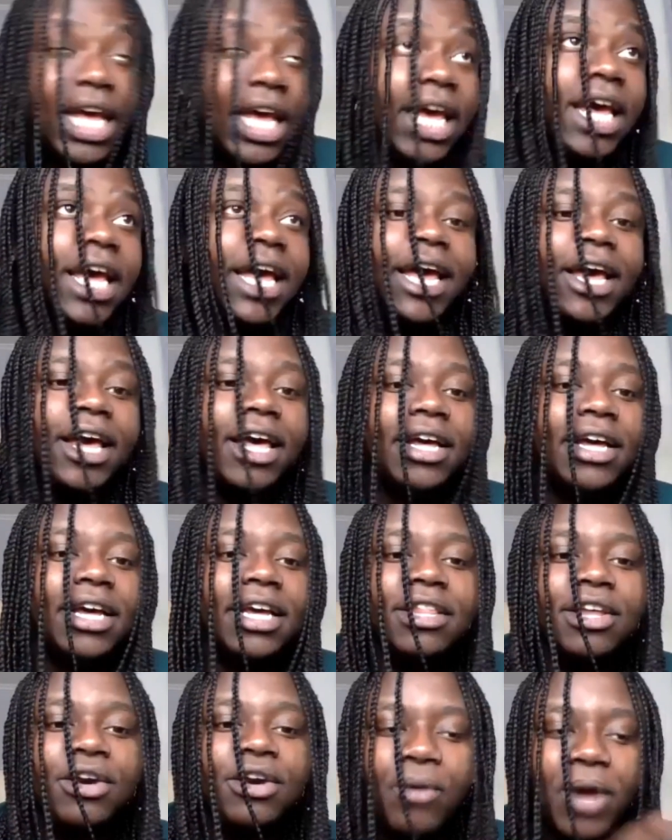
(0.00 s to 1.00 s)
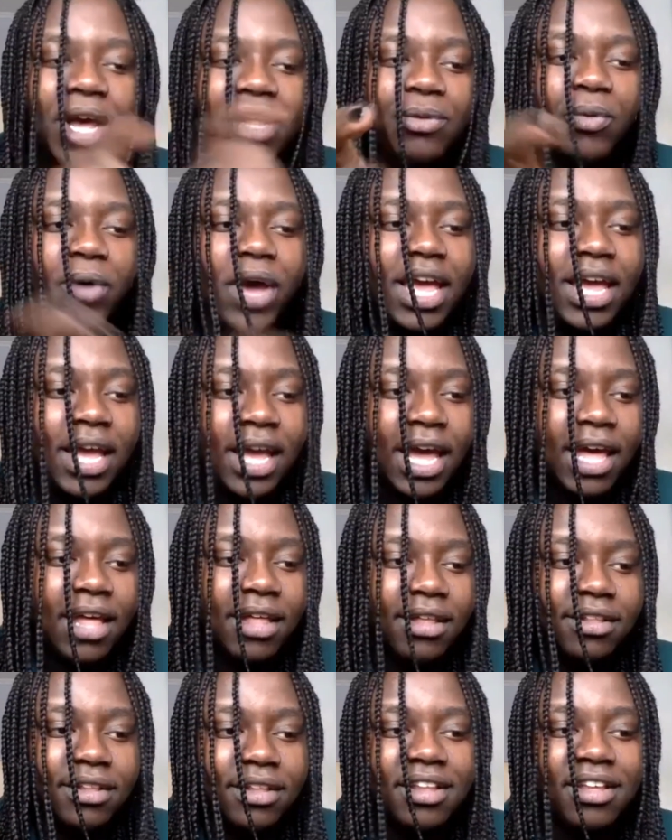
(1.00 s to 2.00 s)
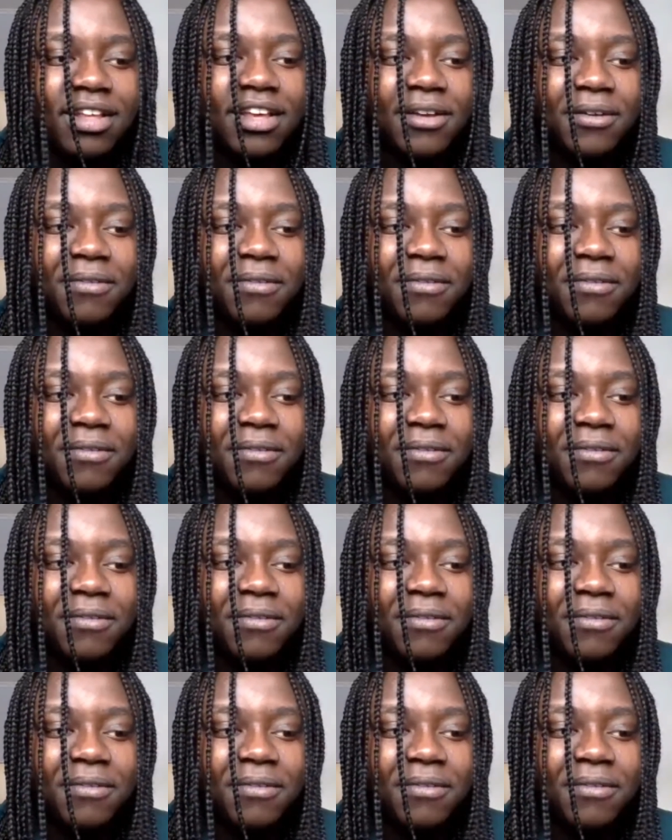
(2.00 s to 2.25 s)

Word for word: in the correct way. And